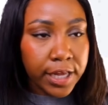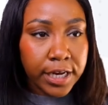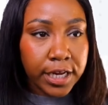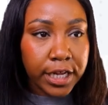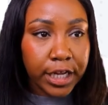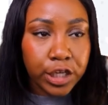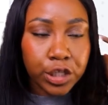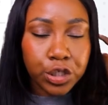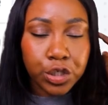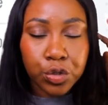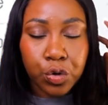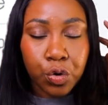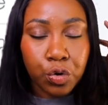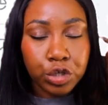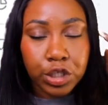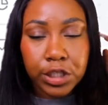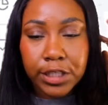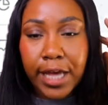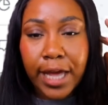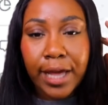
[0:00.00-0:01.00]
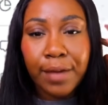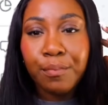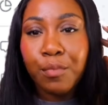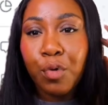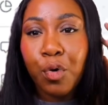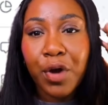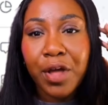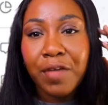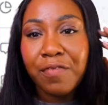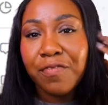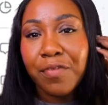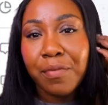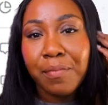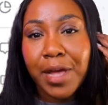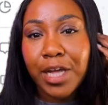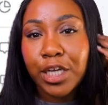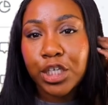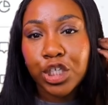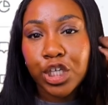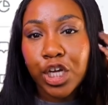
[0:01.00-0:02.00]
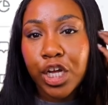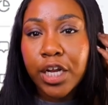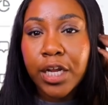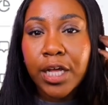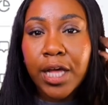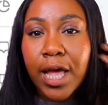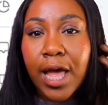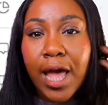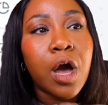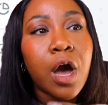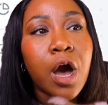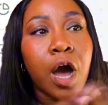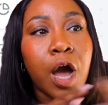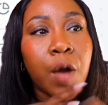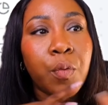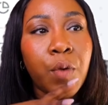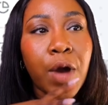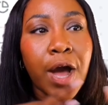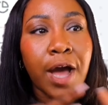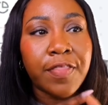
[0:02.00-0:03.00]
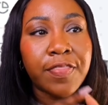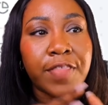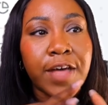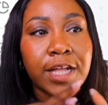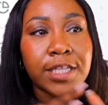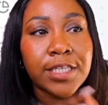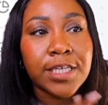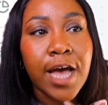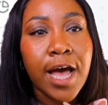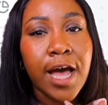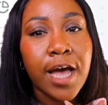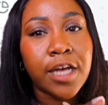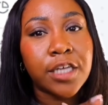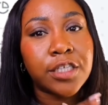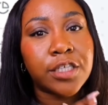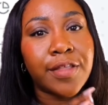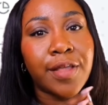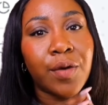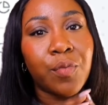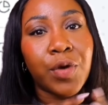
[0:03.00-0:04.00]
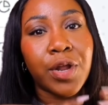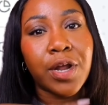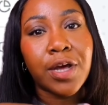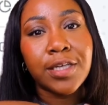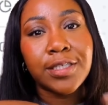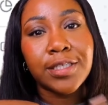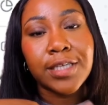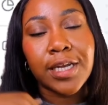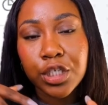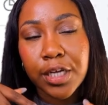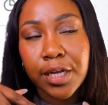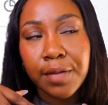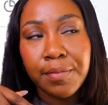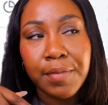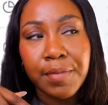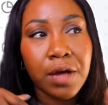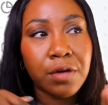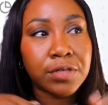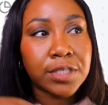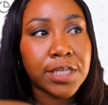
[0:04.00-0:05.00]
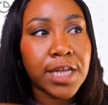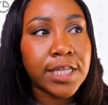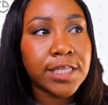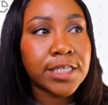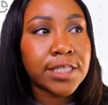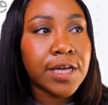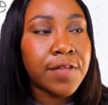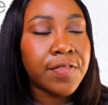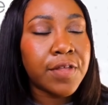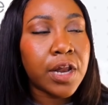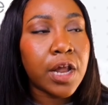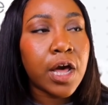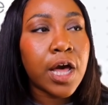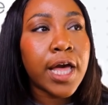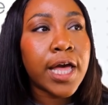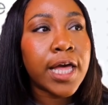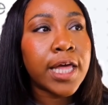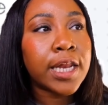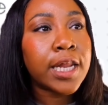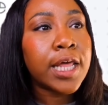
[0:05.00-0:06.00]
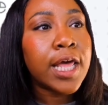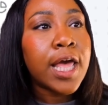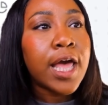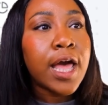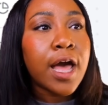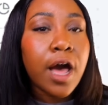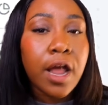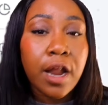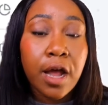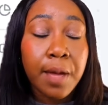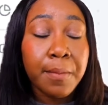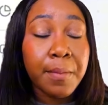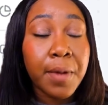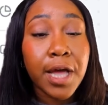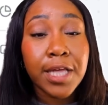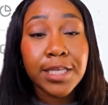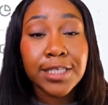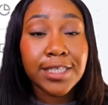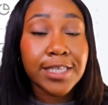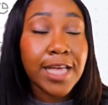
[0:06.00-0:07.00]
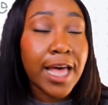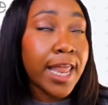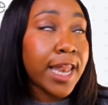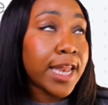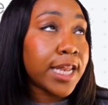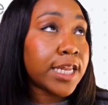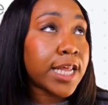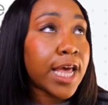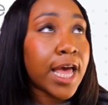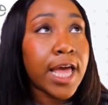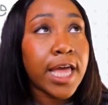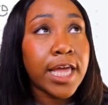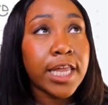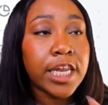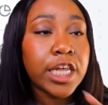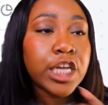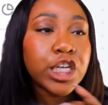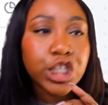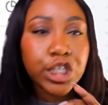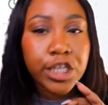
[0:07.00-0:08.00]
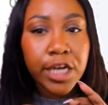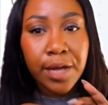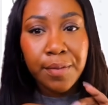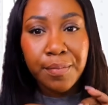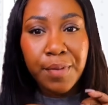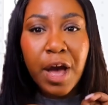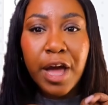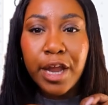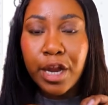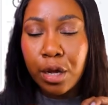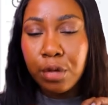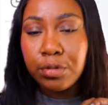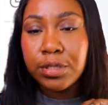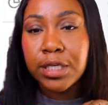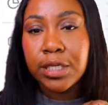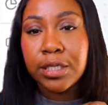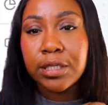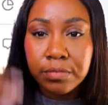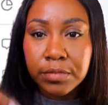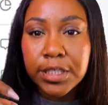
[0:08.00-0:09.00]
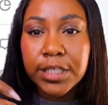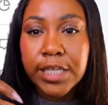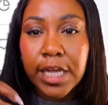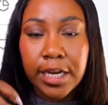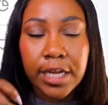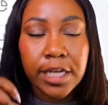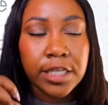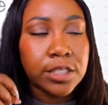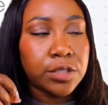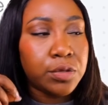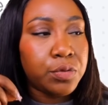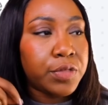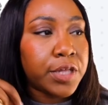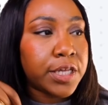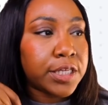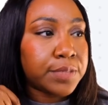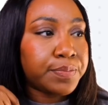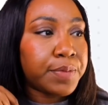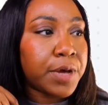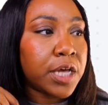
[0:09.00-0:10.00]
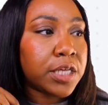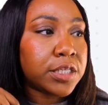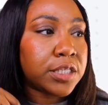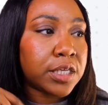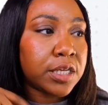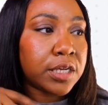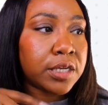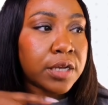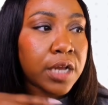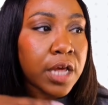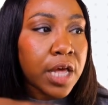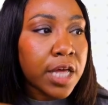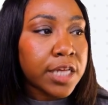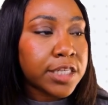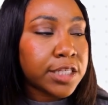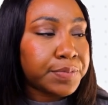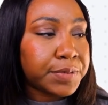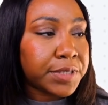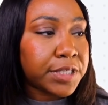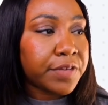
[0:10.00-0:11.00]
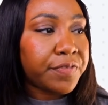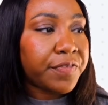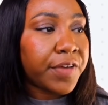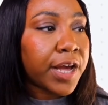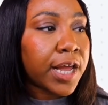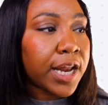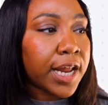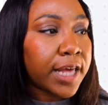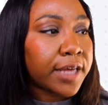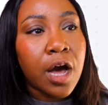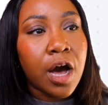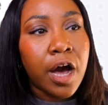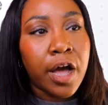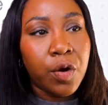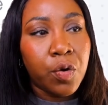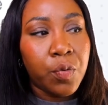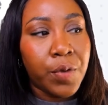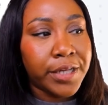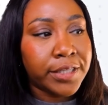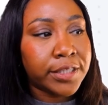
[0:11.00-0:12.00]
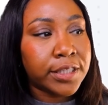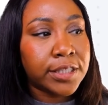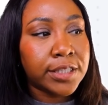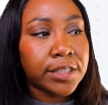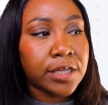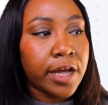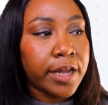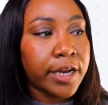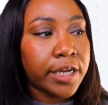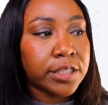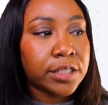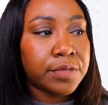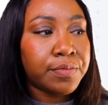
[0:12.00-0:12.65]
niche or just getting more information. I will add that tag so that when I send emails later down the line and I might send a niche tip, I know to send it to this person specifically. I always assign it to